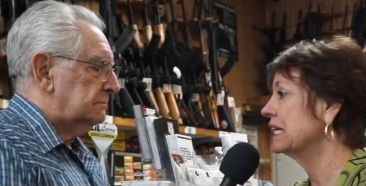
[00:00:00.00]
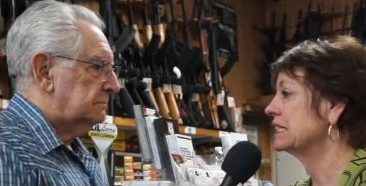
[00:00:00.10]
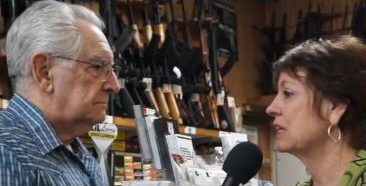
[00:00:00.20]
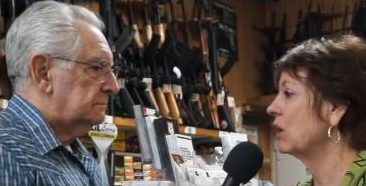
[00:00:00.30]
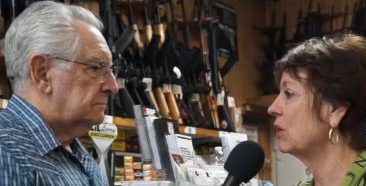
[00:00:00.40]

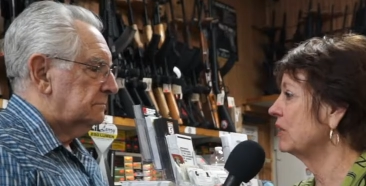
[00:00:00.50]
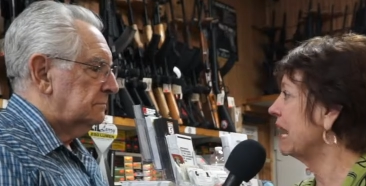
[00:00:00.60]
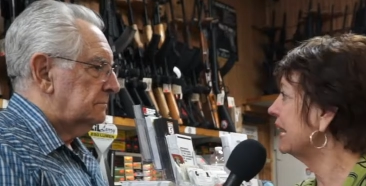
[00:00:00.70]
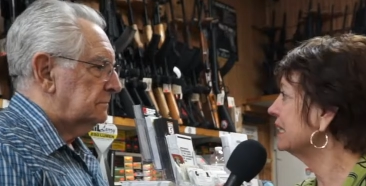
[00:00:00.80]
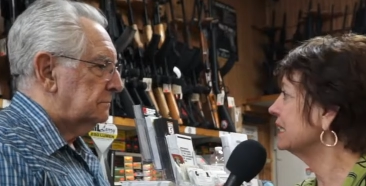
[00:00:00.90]
Speaker 1: So
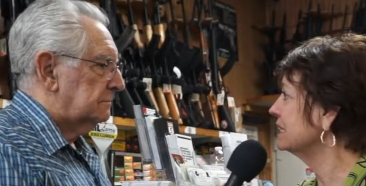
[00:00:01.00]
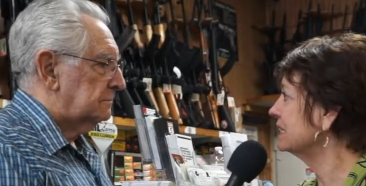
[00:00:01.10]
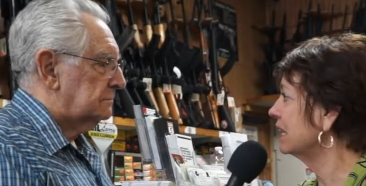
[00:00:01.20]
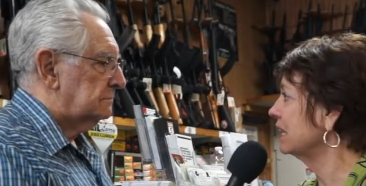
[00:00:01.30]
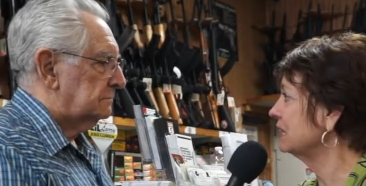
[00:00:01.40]
that
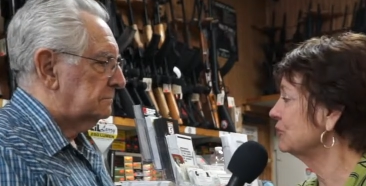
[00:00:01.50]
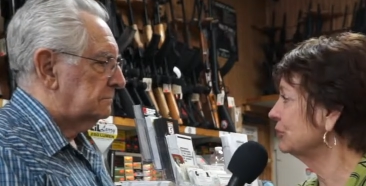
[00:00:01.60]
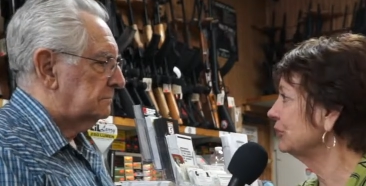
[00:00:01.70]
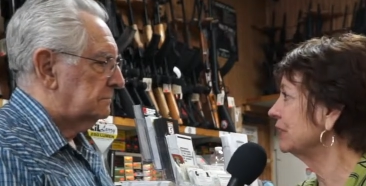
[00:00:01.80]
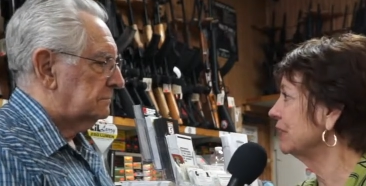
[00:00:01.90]
is a
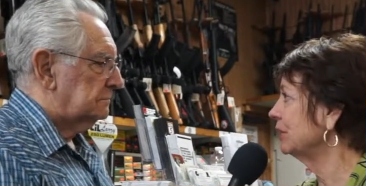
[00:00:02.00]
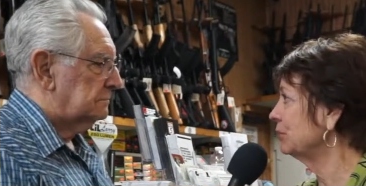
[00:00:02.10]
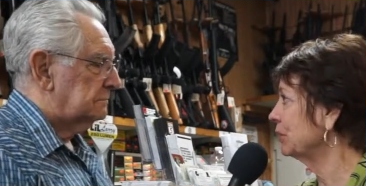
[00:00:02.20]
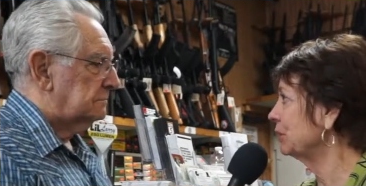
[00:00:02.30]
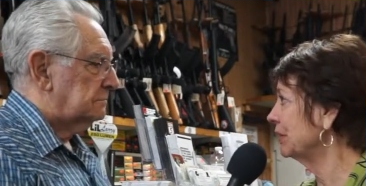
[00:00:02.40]
truly
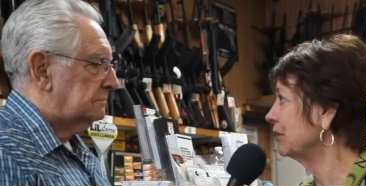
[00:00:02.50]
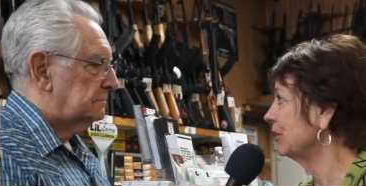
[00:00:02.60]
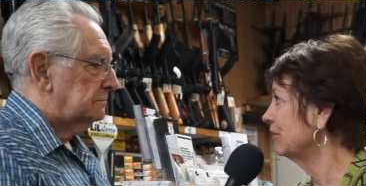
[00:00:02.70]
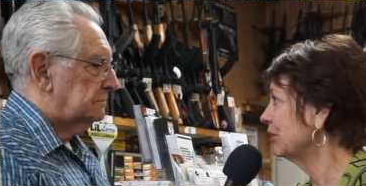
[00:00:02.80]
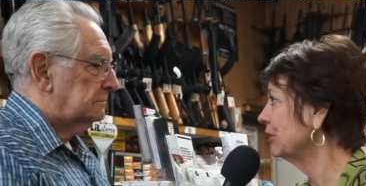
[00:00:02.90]

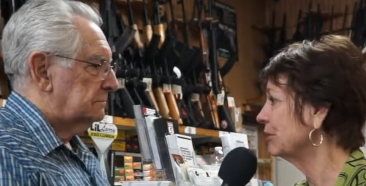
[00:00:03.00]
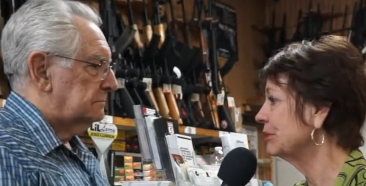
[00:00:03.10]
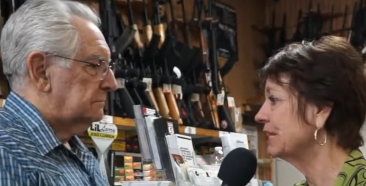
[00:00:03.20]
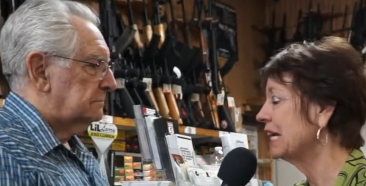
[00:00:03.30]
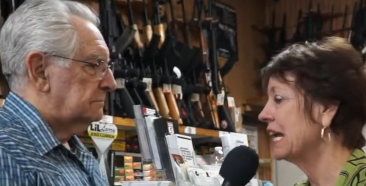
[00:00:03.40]
hypocritical
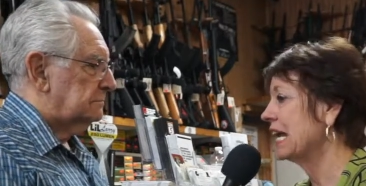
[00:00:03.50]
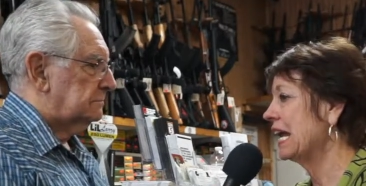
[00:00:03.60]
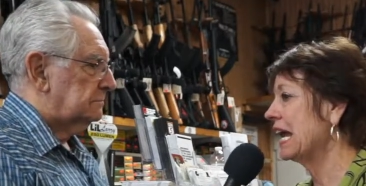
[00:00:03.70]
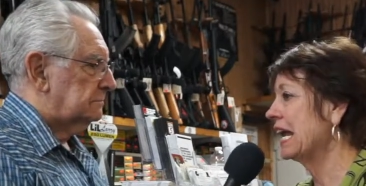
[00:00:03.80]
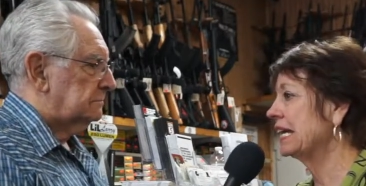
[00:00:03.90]
vote.
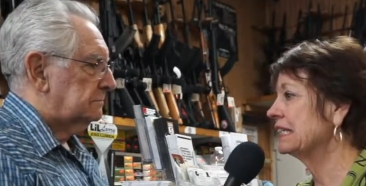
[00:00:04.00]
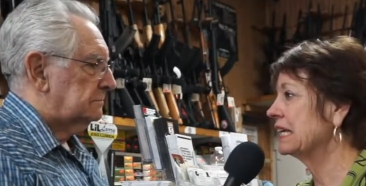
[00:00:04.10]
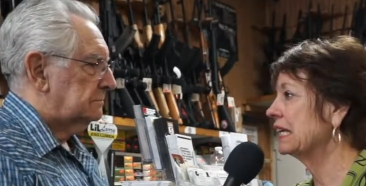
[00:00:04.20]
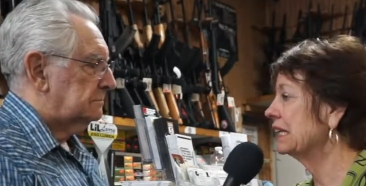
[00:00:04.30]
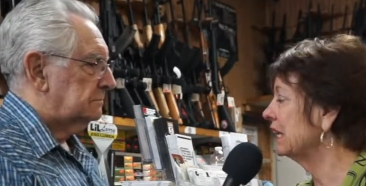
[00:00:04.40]

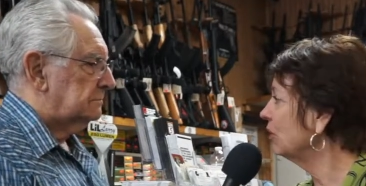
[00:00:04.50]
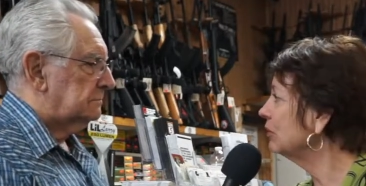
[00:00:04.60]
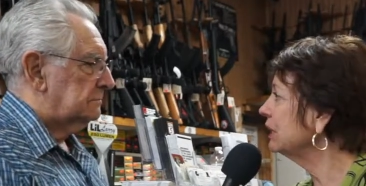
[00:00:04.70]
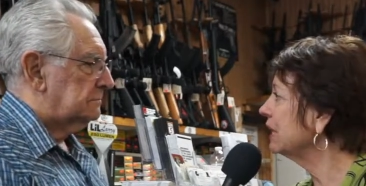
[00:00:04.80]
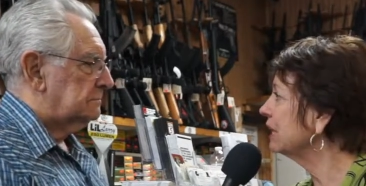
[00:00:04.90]
And the
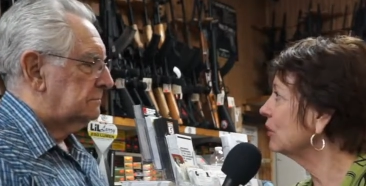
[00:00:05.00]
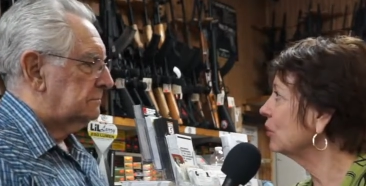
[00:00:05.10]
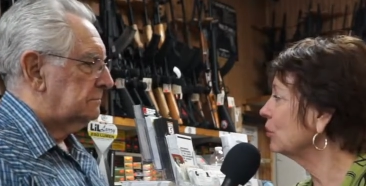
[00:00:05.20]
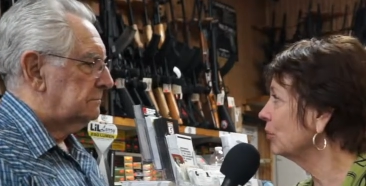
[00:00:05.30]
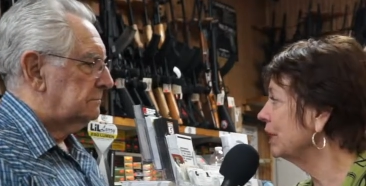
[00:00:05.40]
only
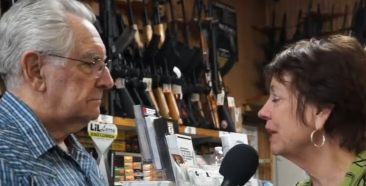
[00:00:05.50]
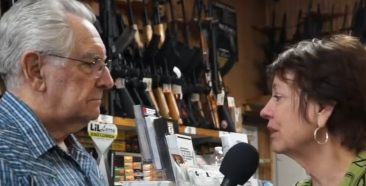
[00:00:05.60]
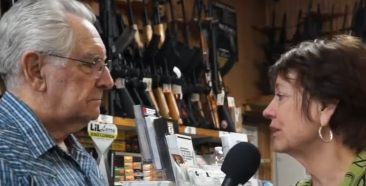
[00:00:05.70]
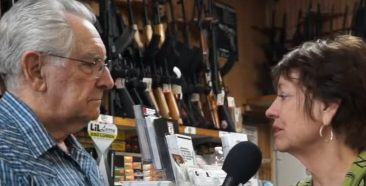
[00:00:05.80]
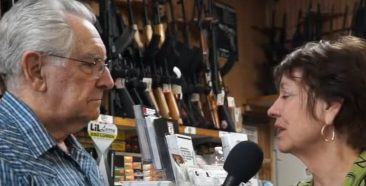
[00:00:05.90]

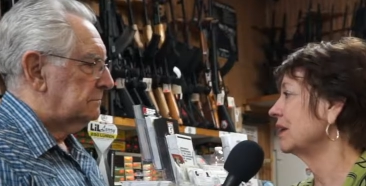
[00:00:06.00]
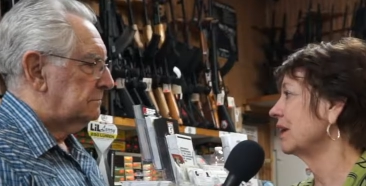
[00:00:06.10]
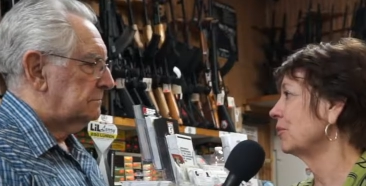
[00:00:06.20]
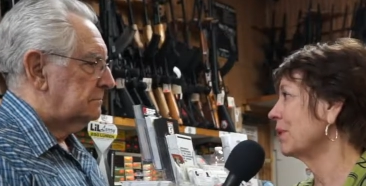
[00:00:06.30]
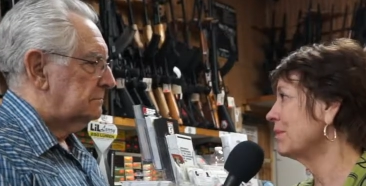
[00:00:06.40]
real
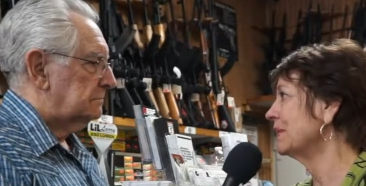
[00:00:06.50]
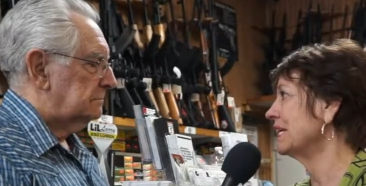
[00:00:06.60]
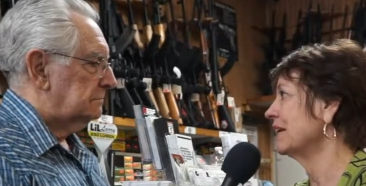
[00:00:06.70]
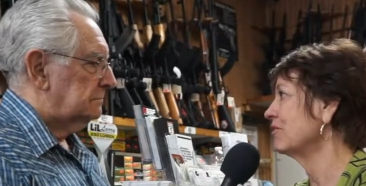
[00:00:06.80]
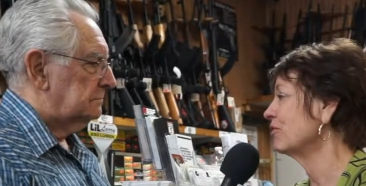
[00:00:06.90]

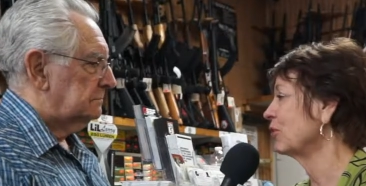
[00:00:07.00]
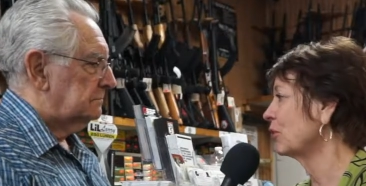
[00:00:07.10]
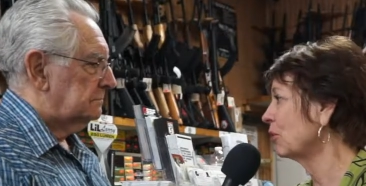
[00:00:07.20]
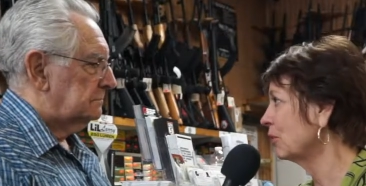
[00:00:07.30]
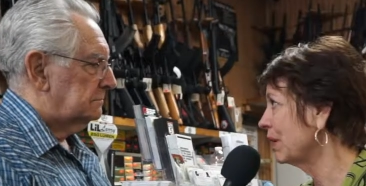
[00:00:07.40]
remedy for
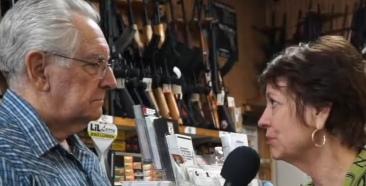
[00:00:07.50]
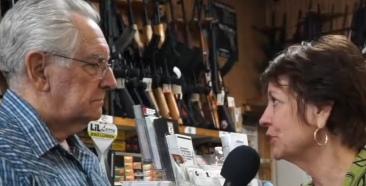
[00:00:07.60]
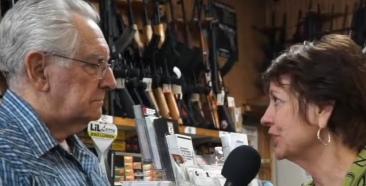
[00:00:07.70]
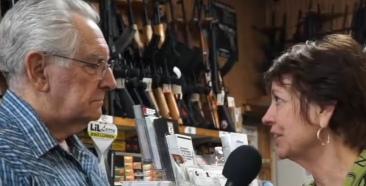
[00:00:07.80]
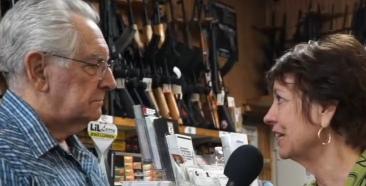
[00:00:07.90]

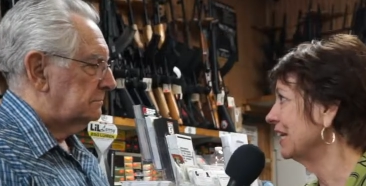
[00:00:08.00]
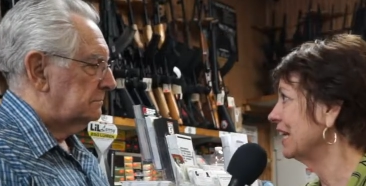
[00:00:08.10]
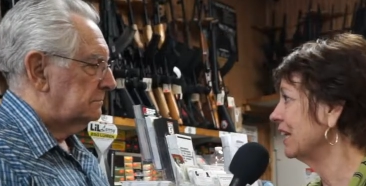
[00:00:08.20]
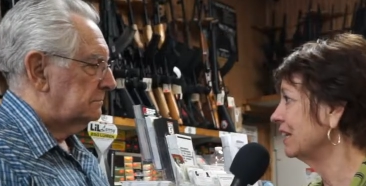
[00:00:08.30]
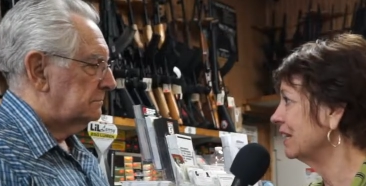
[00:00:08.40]
corruption
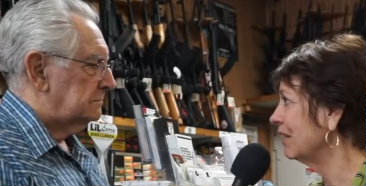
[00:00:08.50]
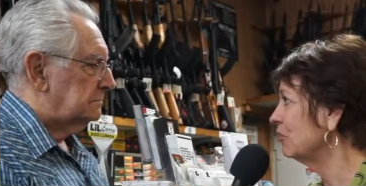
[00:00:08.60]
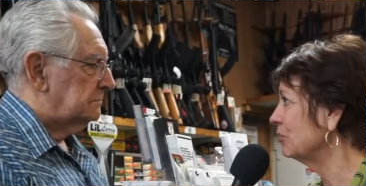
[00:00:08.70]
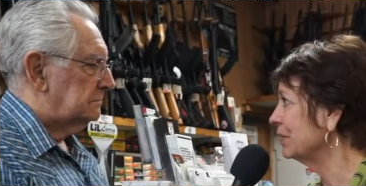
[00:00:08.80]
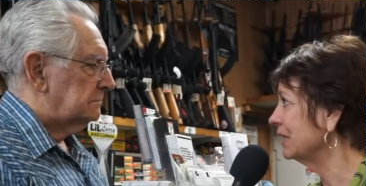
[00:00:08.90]
in
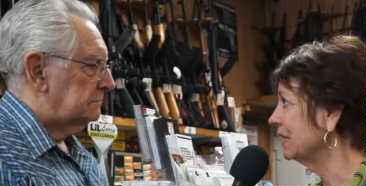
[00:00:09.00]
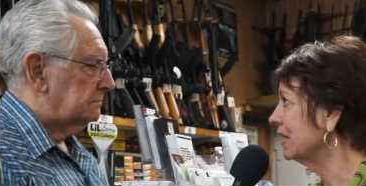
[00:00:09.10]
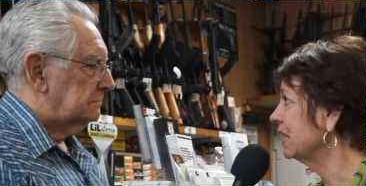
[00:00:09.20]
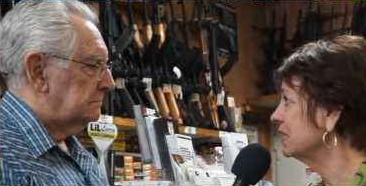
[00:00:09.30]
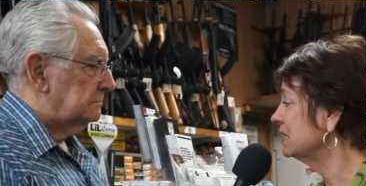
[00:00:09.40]
government
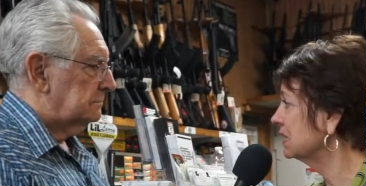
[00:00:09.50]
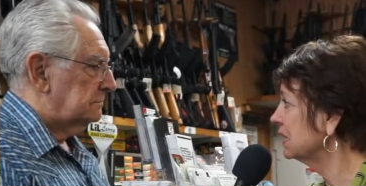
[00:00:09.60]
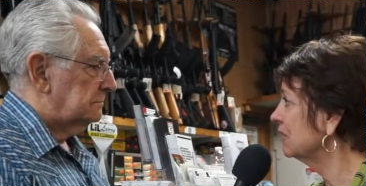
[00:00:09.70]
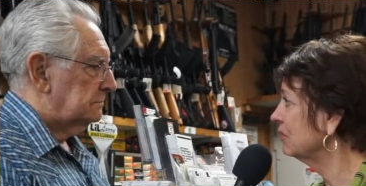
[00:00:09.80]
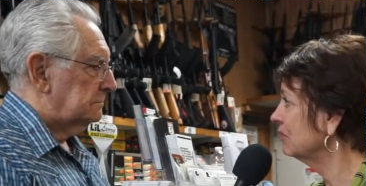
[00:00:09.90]
is to
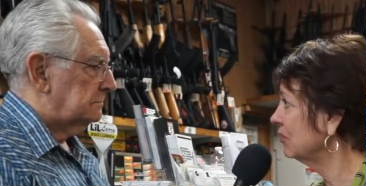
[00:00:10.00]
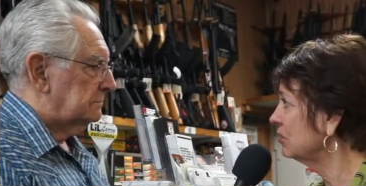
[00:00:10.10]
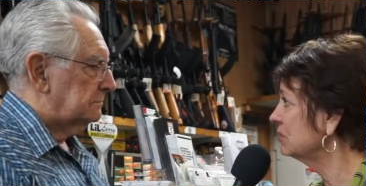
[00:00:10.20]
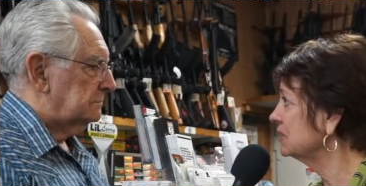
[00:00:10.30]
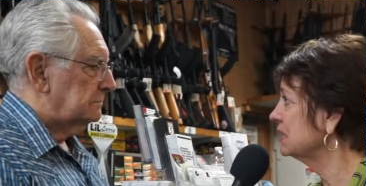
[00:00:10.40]
get
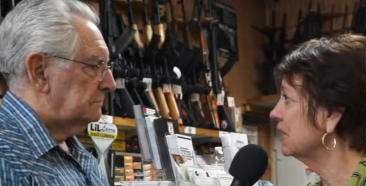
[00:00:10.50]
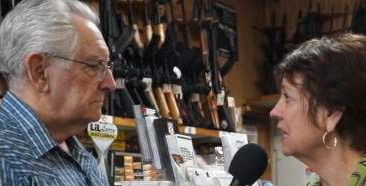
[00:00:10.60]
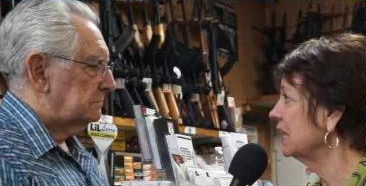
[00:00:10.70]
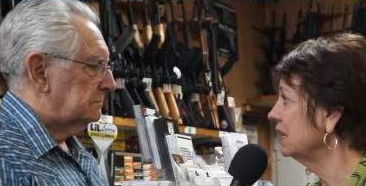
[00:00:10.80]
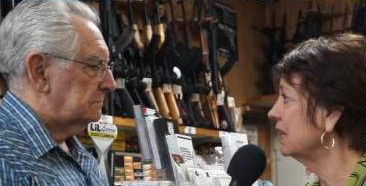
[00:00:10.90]
folks
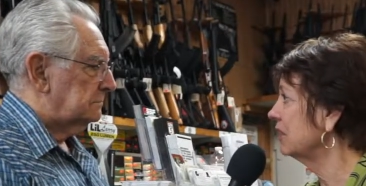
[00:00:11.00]
in